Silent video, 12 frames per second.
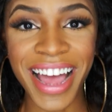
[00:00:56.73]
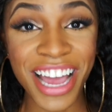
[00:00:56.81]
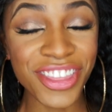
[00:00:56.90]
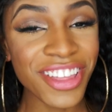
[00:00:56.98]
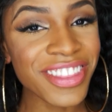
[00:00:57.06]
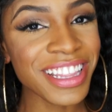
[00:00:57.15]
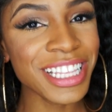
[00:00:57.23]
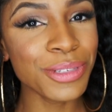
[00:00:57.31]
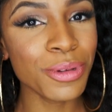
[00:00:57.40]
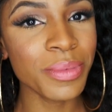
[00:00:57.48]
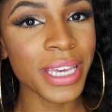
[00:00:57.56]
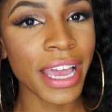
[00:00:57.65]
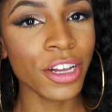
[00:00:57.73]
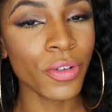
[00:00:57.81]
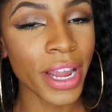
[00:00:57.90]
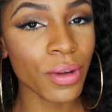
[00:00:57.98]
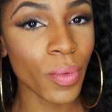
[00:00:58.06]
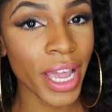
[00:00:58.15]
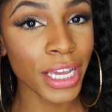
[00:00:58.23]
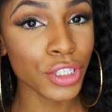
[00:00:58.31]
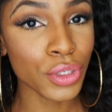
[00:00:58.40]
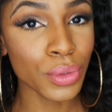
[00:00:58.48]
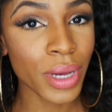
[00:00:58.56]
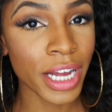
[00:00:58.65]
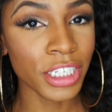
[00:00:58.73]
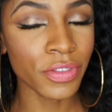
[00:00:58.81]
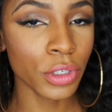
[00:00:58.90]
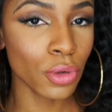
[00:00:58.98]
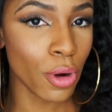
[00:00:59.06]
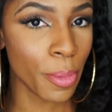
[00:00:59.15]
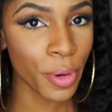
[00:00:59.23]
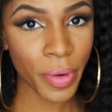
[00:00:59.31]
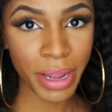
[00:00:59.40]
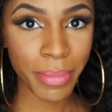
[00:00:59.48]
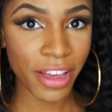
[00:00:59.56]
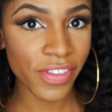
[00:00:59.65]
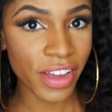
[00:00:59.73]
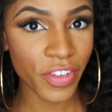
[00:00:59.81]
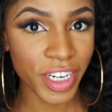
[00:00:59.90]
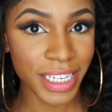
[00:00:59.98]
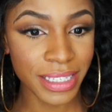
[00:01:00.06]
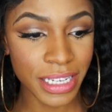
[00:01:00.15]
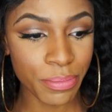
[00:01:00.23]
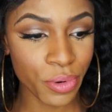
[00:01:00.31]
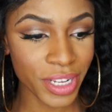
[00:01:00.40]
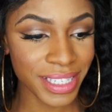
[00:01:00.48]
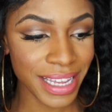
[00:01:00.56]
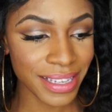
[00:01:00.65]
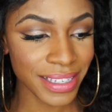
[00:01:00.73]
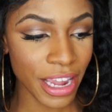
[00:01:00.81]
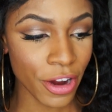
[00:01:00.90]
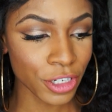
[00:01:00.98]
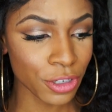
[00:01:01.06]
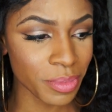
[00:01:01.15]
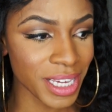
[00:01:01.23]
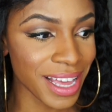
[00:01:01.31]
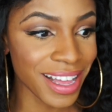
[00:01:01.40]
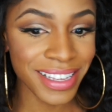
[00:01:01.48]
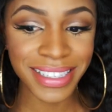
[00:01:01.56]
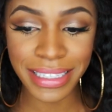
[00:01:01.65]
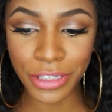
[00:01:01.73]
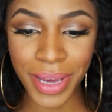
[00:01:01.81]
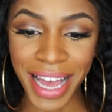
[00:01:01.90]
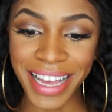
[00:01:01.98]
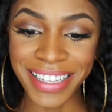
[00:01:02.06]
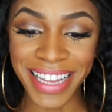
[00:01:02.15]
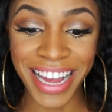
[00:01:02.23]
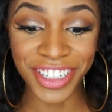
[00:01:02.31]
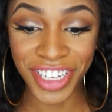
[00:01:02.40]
I thought that this would be a great way to kind of incorporate my favorite Disney princess character because you guys, I